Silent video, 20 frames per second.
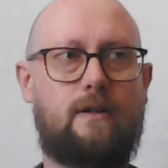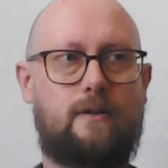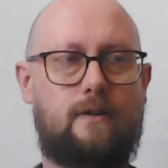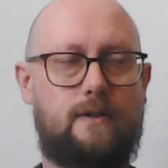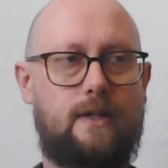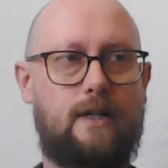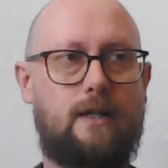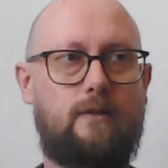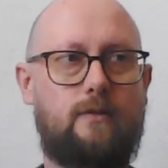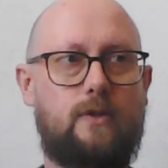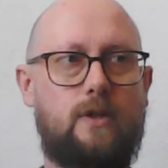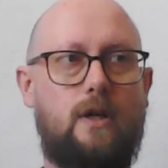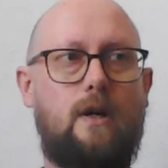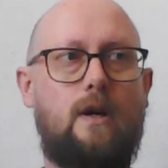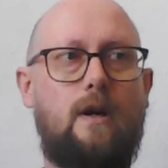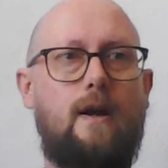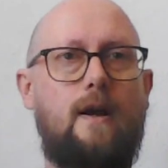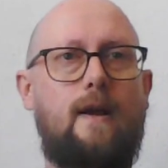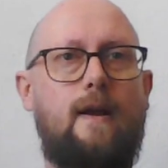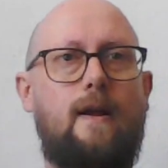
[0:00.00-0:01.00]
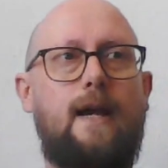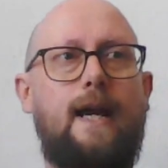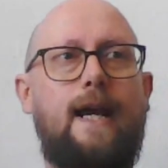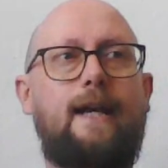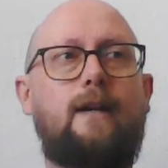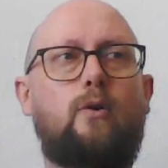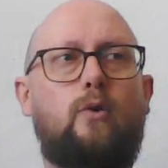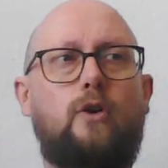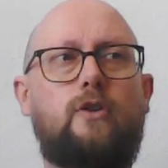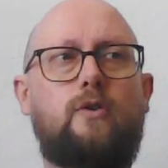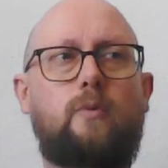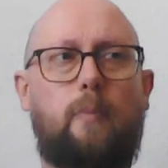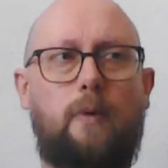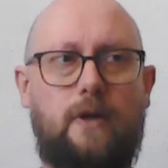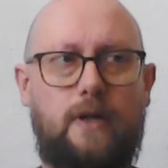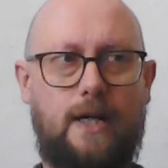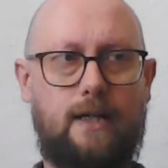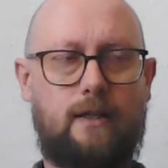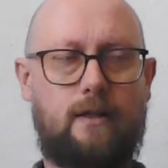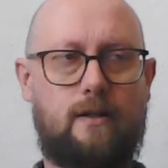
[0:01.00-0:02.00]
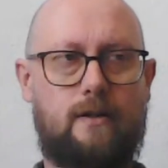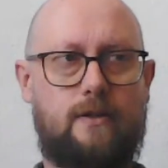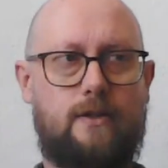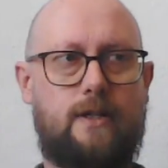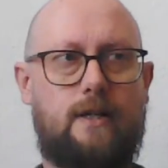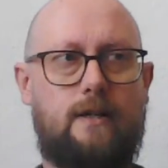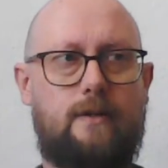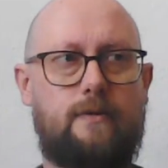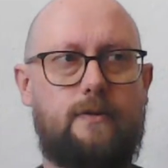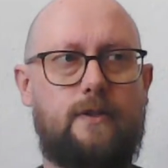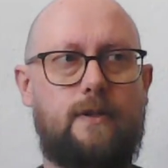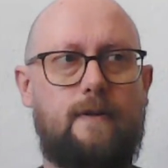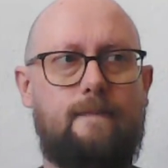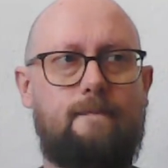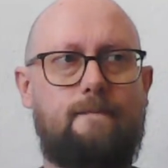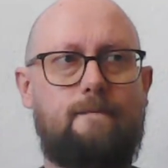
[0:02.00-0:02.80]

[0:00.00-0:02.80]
ourselves in order to protect ourselves.